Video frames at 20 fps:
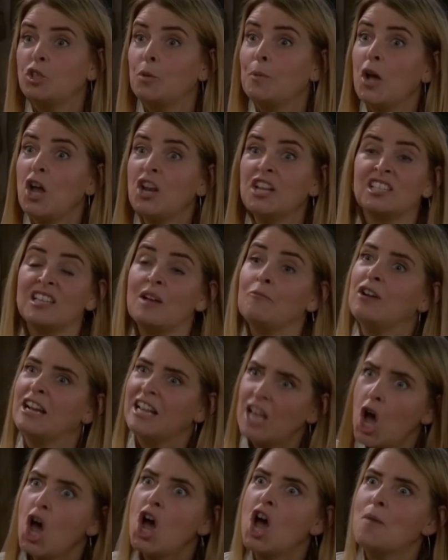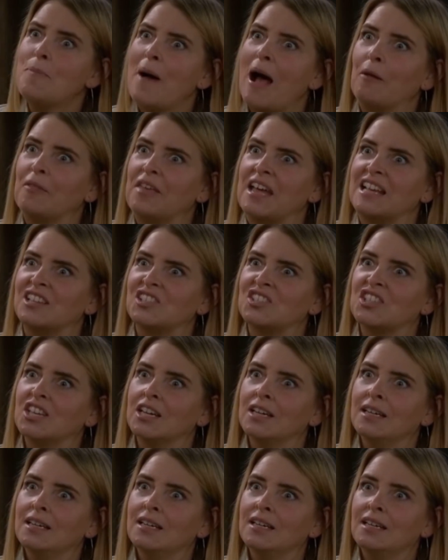honest, I'm really hurt about this.
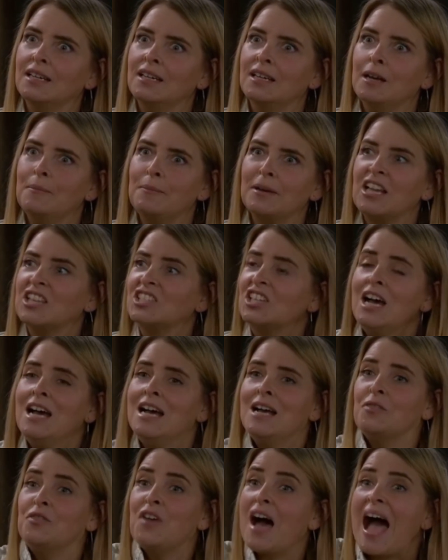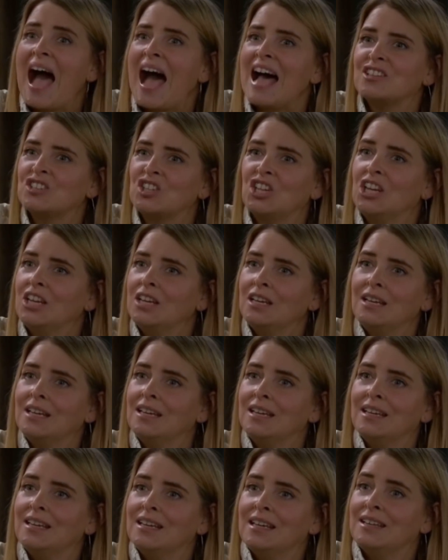Because that,
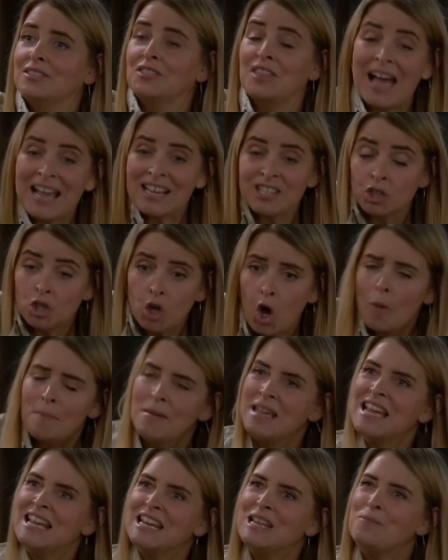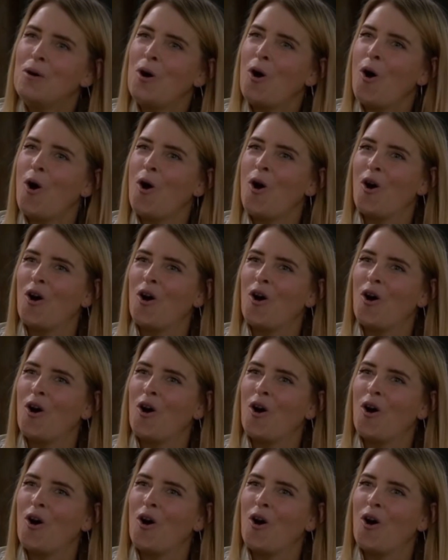that is not me anymore.